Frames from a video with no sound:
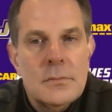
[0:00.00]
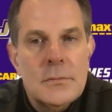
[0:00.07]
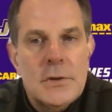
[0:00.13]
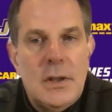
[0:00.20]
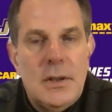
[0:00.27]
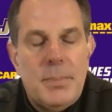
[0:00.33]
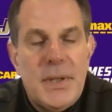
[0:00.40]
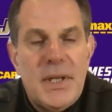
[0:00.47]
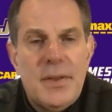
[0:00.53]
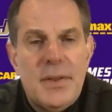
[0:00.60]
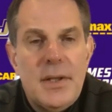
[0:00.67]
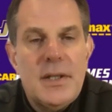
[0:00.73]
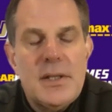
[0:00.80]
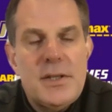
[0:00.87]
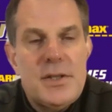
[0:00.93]
Now, the big
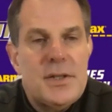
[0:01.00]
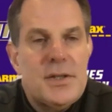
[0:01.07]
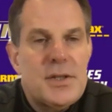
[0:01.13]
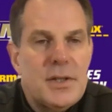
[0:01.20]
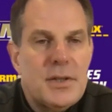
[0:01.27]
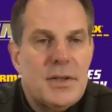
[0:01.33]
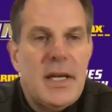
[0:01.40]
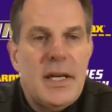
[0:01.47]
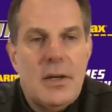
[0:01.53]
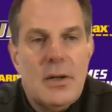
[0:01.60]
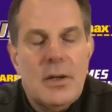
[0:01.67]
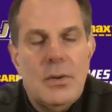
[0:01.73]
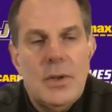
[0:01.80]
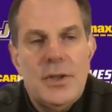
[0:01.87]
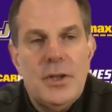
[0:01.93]
thing is it's a day,
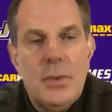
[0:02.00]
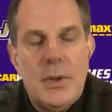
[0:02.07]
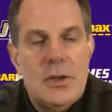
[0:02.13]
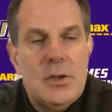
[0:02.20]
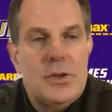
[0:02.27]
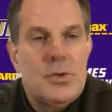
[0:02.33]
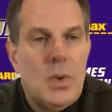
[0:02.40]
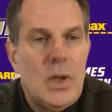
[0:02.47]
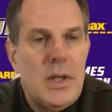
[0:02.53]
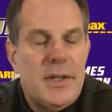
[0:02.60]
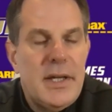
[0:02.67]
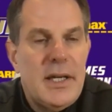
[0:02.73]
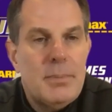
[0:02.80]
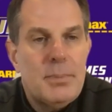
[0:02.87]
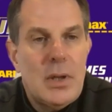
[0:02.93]
or, you know, we lose one
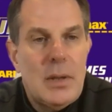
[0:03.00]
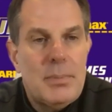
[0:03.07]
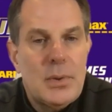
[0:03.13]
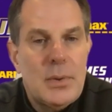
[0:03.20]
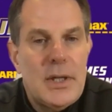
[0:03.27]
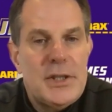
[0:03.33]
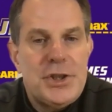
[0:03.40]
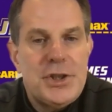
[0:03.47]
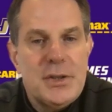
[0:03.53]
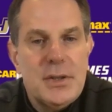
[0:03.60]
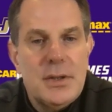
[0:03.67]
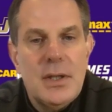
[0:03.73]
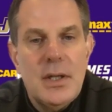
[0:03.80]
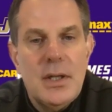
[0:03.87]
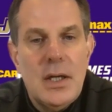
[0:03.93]
day of preparation.
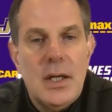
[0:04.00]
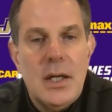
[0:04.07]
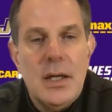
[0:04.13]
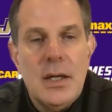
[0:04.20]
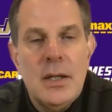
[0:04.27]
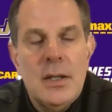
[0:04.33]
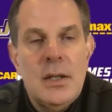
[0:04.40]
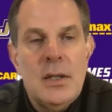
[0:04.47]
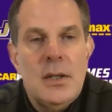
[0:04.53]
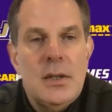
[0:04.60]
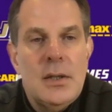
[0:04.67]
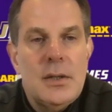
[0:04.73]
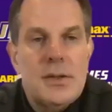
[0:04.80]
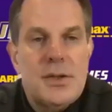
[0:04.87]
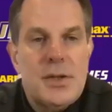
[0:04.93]

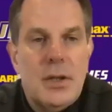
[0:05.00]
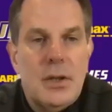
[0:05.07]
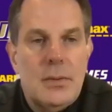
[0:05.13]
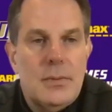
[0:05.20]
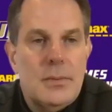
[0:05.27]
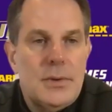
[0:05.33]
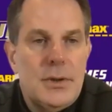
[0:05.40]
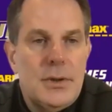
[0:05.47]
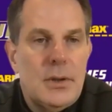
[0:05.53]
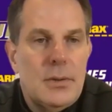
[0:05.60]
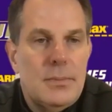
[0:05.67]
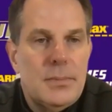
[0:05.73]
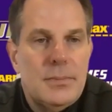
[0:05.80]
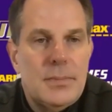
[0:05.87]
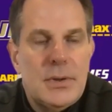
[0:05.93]
So, you
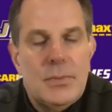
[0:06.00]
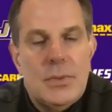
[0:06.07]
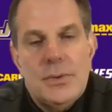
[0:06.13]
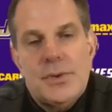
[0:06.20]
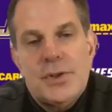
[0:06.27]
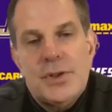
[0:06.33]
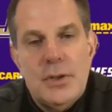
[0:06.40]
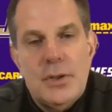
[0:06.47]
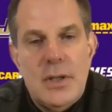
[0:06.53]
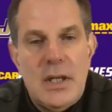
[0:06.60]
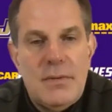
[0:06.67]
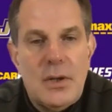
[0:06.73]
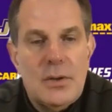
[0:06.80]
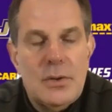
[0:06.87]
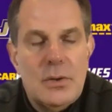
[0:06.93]
know, but we'll still
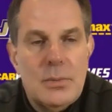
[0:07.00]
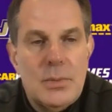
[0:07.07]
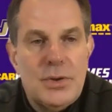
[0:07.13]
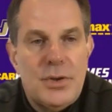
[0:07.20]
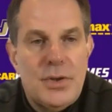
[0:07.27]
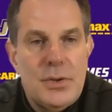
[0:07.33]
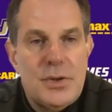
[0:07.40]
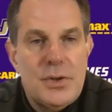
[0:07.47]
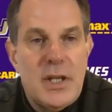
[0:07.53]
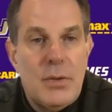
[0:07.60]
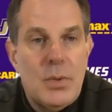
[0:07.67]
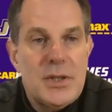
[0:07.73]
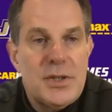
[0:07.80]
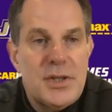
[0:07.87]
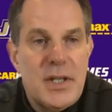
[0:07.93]
have our normal Tuesday,
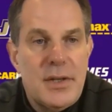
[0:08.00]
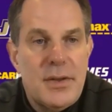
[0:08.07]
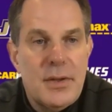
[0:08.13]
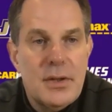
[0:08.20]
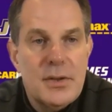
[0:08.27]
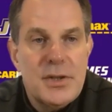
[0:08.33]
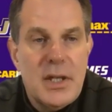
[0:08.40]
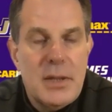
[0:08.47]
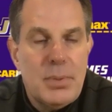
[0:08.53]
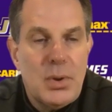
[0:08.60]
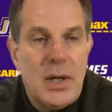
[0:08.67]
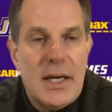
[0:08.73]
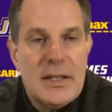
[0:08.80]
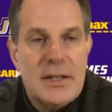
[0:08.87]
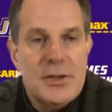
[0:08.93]
Wednesday, Thursday
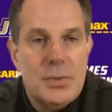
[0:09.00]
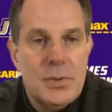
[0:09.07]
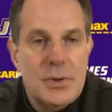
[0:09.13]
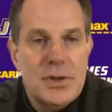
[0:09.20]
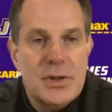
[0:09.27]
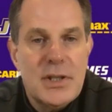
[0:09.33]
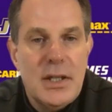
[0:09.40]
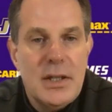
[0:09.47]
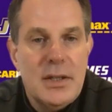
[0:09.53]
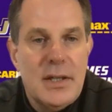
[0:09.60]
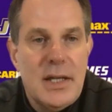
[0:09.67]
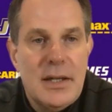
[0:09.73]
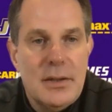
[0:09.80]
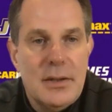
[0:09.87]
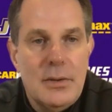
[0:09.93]
practice. We'll just cut it
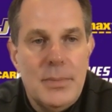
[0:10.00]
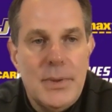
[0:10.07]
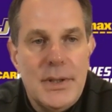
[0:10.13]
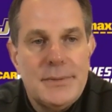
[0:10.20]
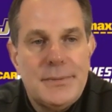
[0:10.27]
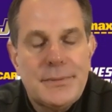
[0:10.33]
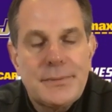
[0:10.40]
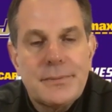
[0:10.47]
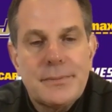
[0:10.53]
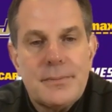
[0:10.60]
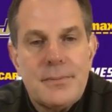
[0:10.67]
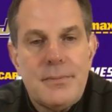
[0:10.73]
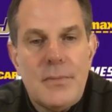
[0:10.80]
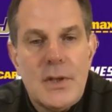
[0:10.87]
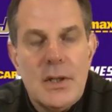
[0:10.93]
down a little
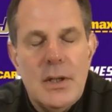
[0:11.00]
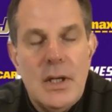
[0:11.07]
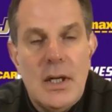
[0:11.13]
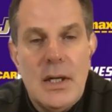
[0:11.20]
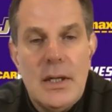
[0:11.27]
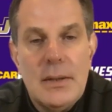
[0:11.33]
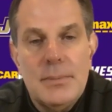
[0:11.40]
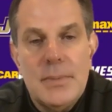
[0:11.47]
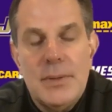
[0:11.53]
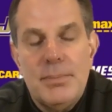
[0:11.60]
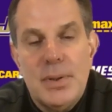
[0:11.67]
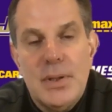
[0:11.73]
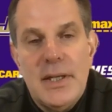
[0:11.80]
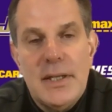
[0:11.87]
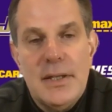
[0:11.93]
bit. But
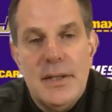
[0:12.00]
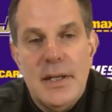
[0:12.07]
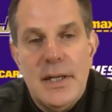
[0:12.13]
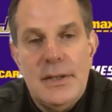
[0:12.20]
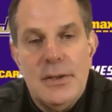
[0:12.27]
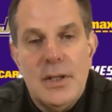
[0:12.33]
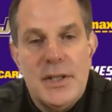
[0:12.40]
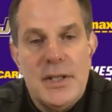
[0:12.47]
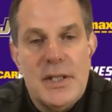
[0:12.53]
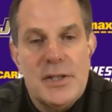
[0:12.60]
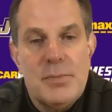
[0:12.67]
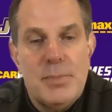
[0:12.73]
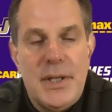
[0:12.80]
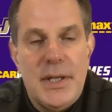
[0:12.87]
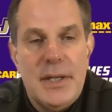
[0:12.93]
playing at night on
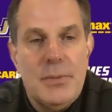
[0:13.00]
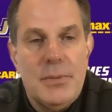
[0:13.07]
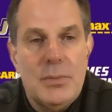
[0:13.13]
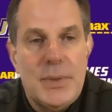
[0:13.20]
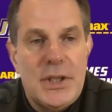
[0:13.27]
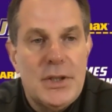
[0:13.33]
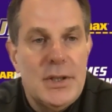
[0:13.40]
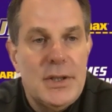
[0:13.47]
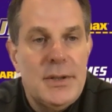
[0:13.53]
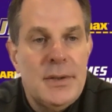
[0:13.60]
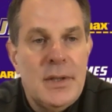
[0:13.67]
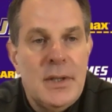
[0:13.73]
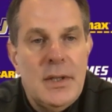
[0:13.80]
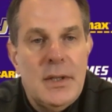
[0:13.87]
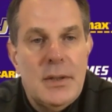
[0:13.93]
ESPN will be good,
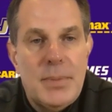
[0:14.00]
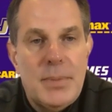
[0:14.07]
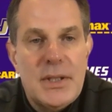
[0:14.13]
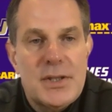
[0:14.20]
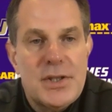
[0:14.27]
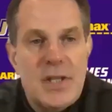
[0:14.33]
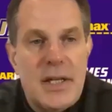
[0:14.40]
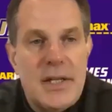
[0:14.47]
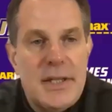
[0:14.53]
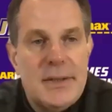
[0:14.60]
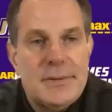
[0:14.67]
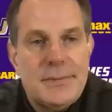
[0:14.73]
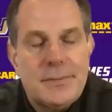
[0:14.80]
be exciting.